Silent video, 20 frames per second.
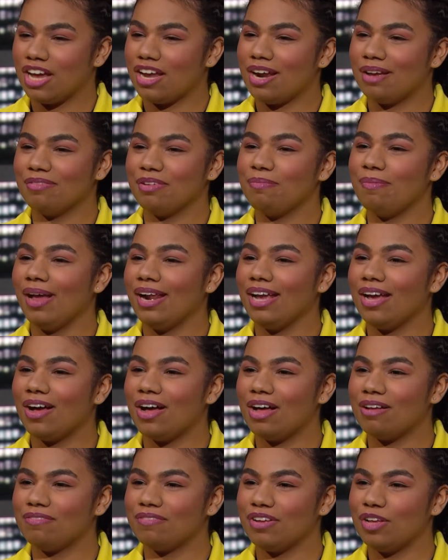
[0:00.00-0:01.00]
cut everybody
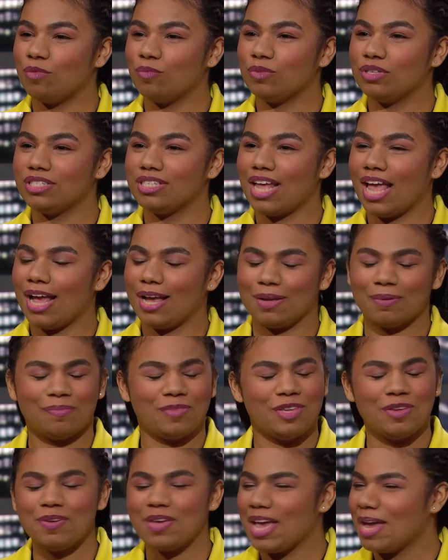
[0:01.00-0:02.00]
off and was like,
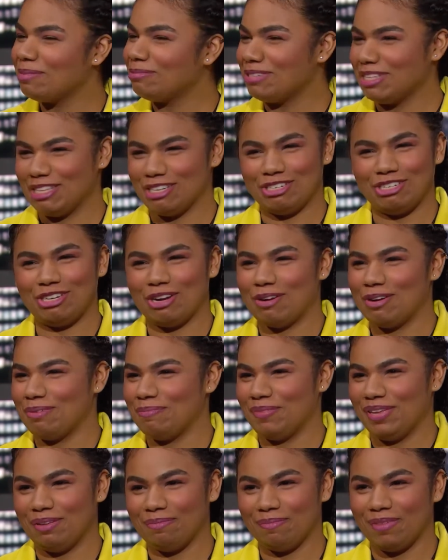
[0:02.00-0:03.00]
you came to this show to
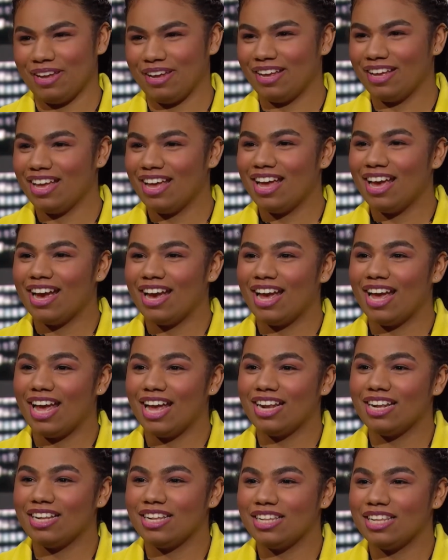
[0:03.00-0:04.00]
meet me.
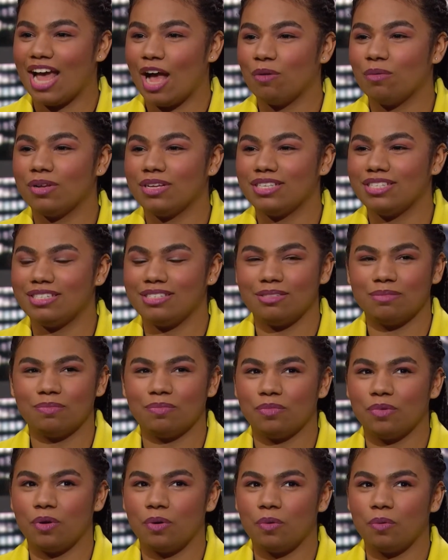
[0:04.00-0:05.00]
And that was
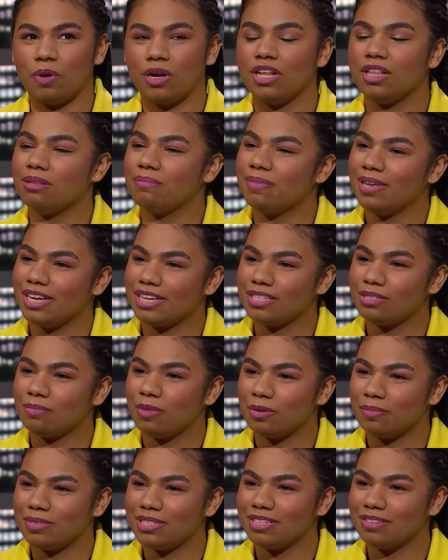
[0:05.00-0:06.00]
one of the biggest
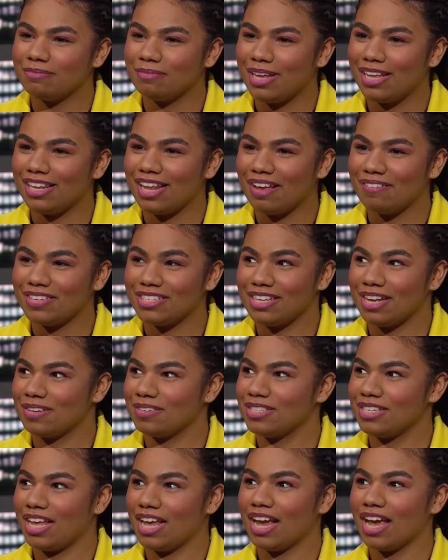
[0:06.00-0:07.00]
moments of my life, because I
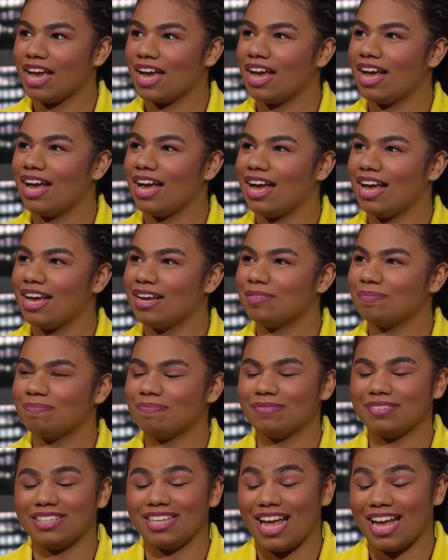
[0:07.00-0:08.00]
was like,
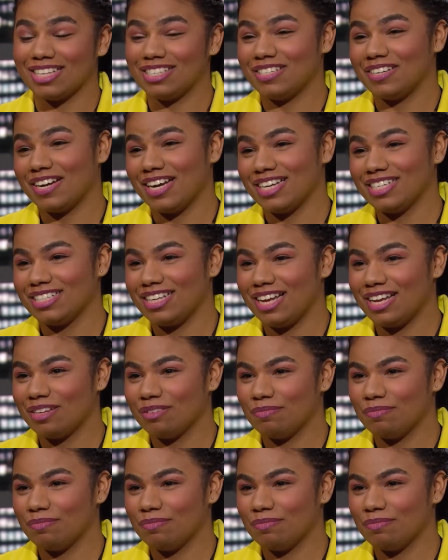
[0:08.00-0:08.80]
that's crazy.